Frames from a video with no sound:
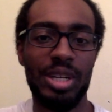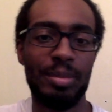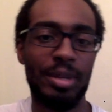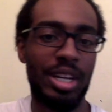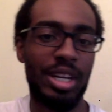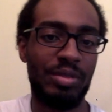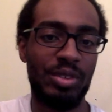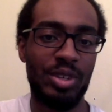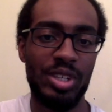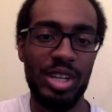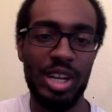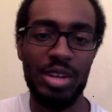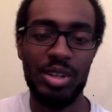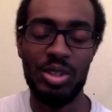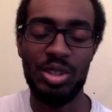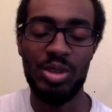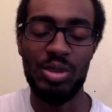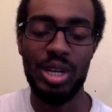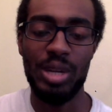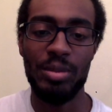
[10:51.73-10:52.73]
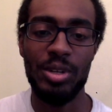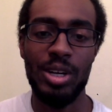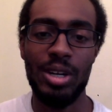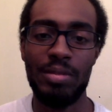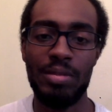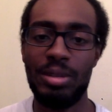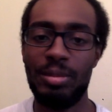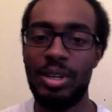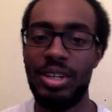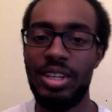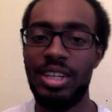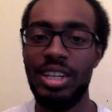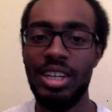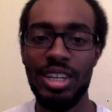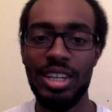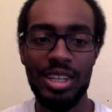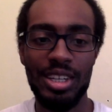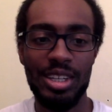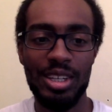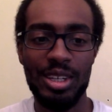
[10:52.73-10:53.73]
I don't know why I'm coughing about it.
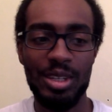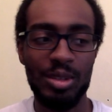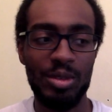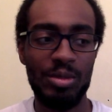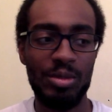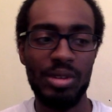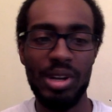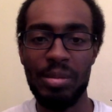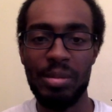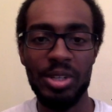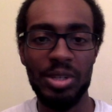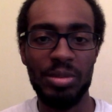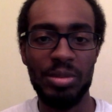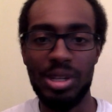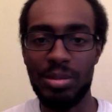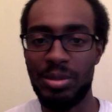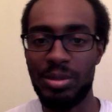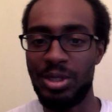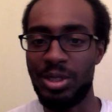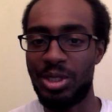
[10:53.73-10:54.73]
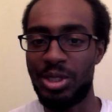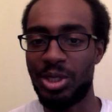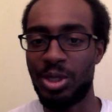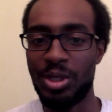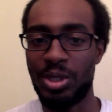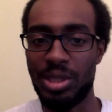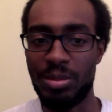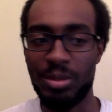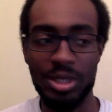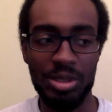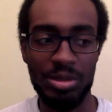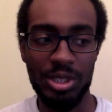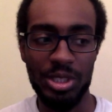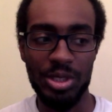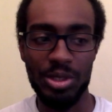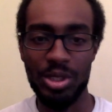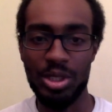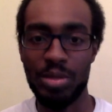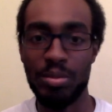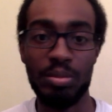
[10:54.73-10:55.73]
Robert De Palma stole someone's
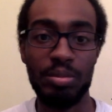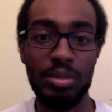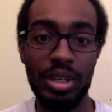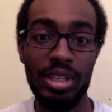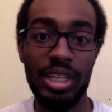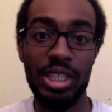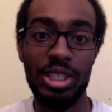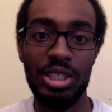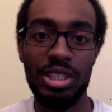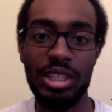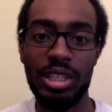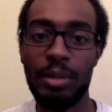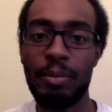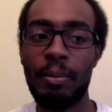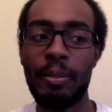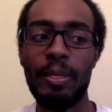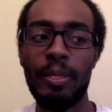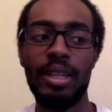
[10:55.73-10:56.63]
research, allegedly.